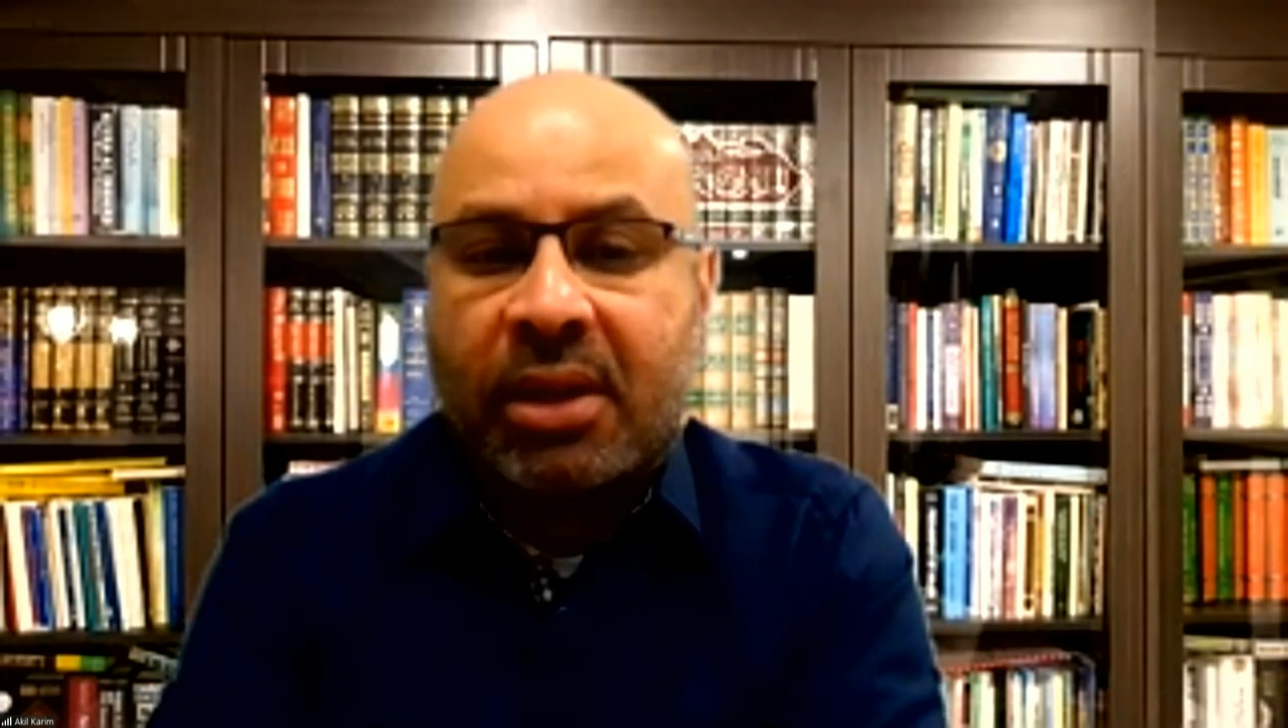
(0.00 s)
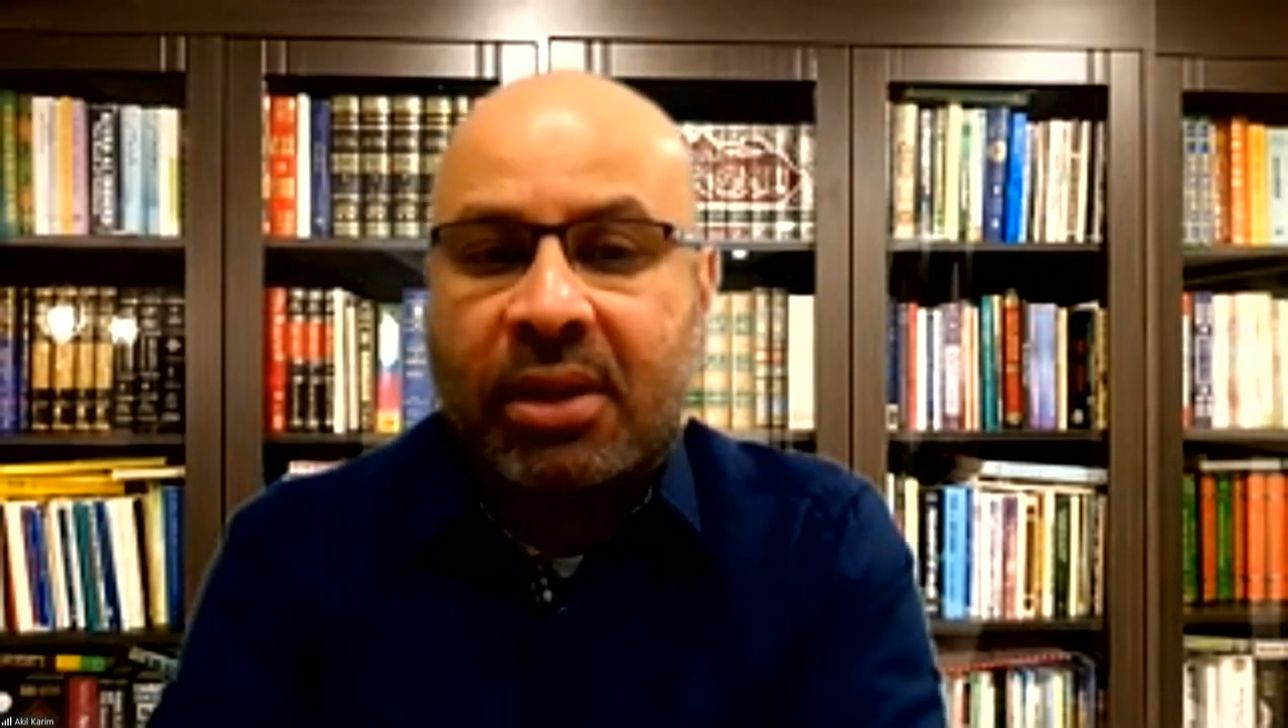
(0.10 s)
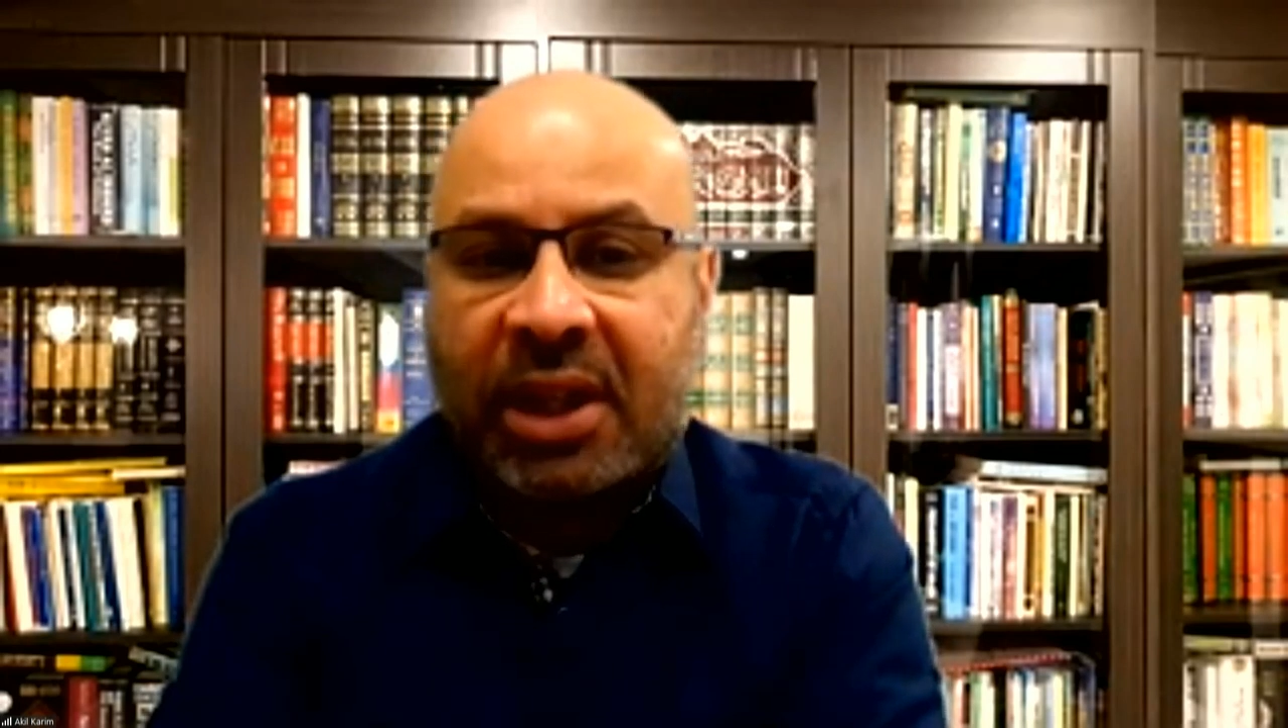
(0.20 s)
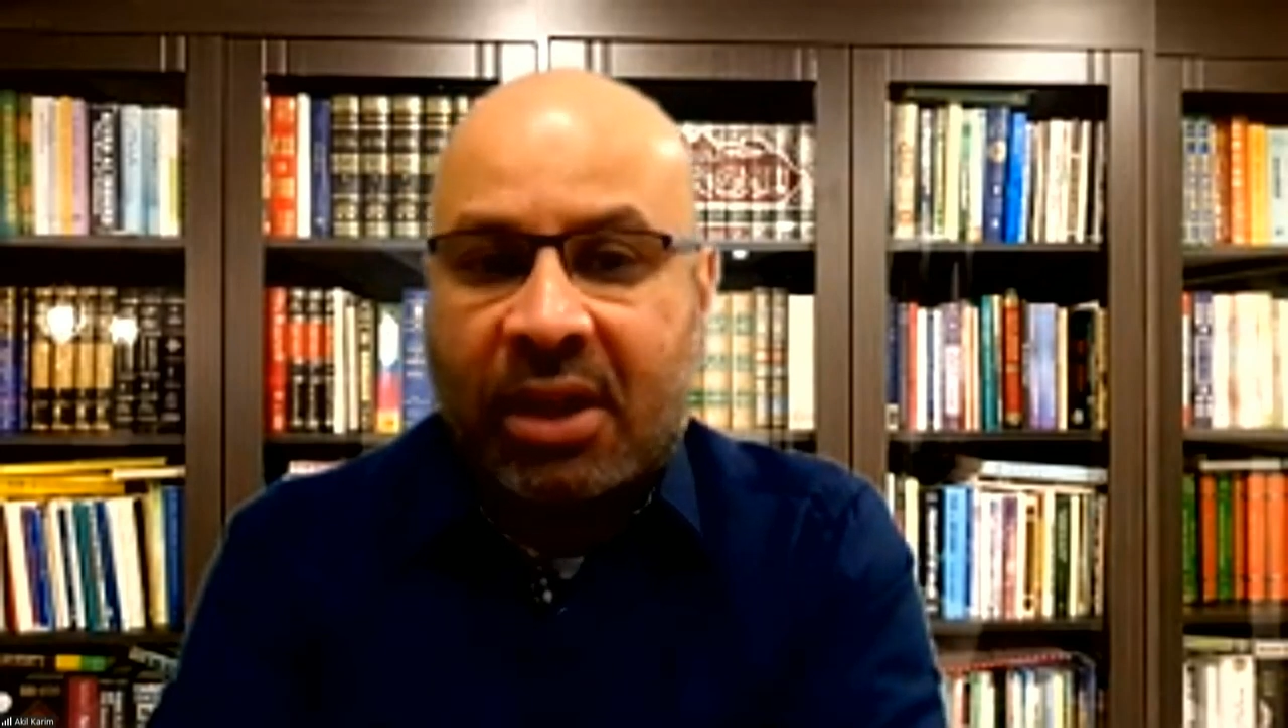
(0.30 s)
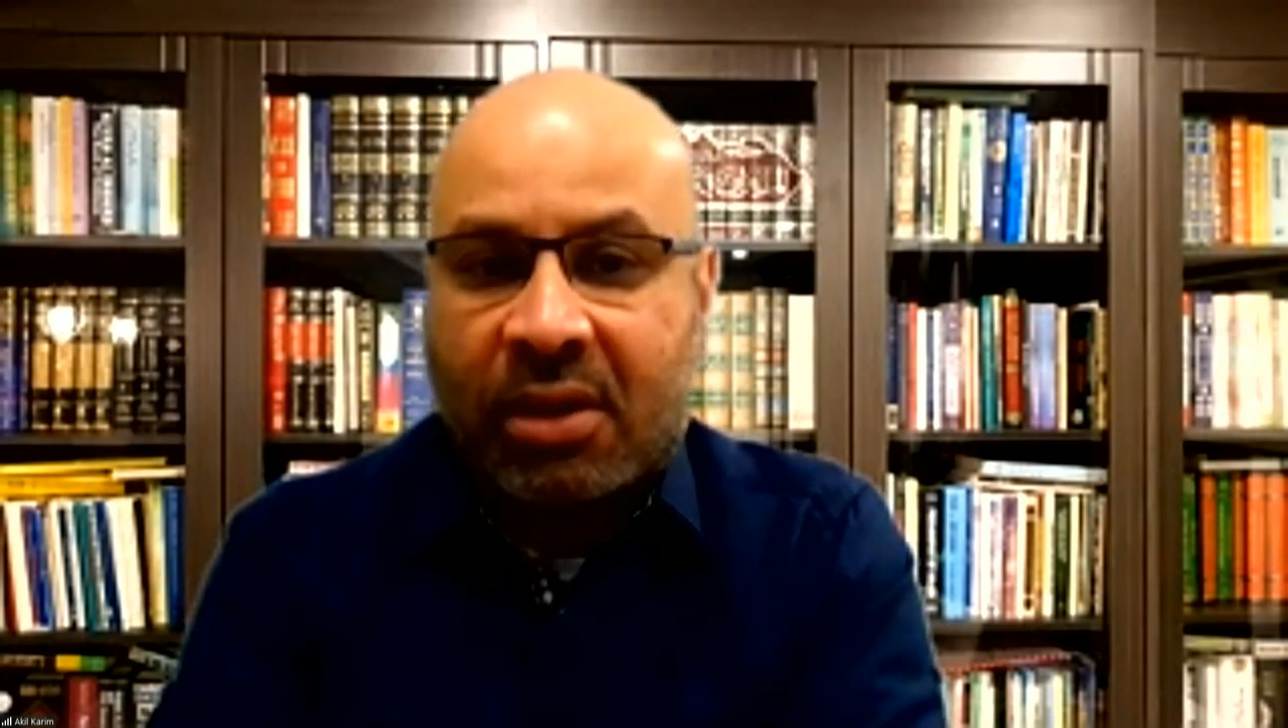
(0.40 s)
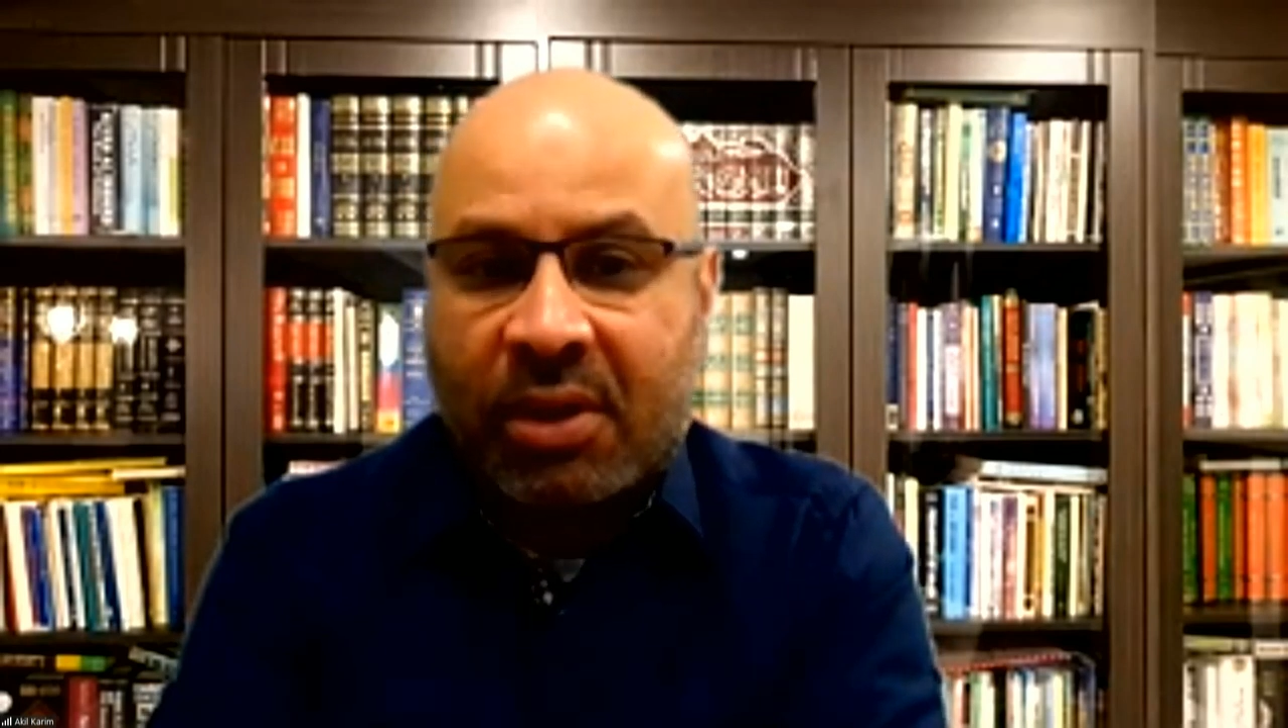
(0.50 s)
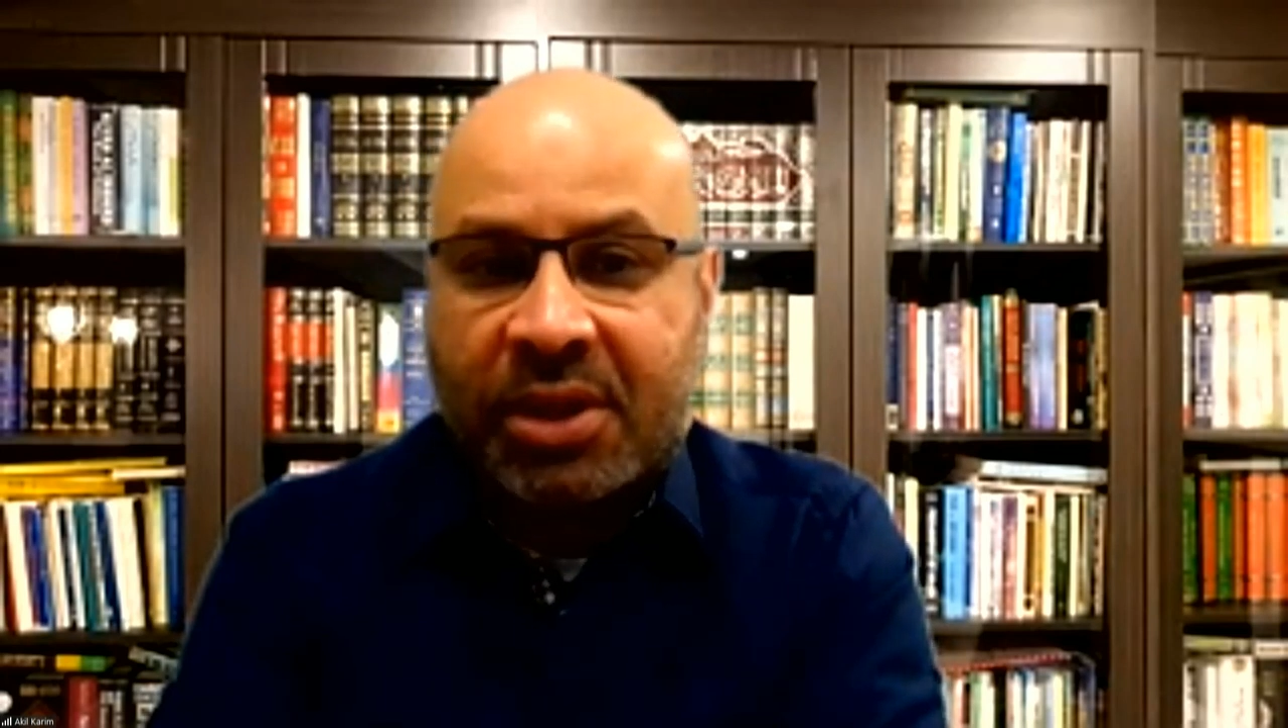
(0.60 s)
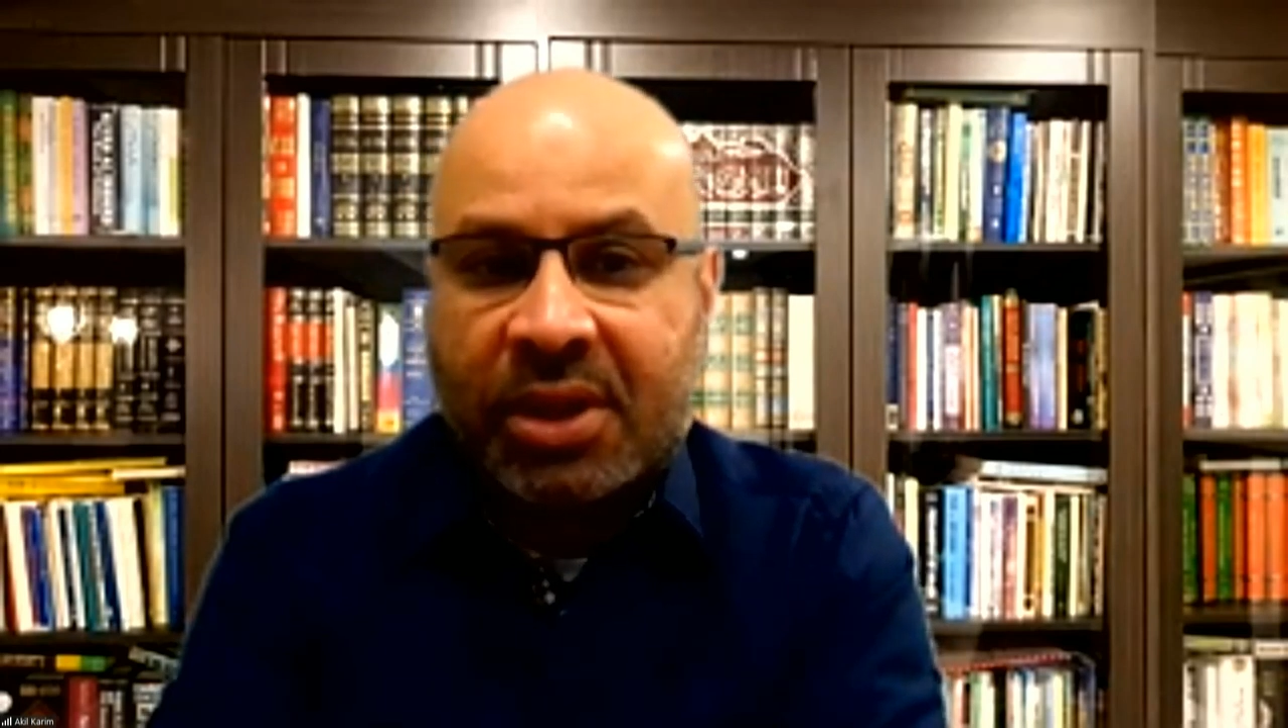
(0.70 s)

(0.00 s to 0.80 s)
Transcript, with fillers: second question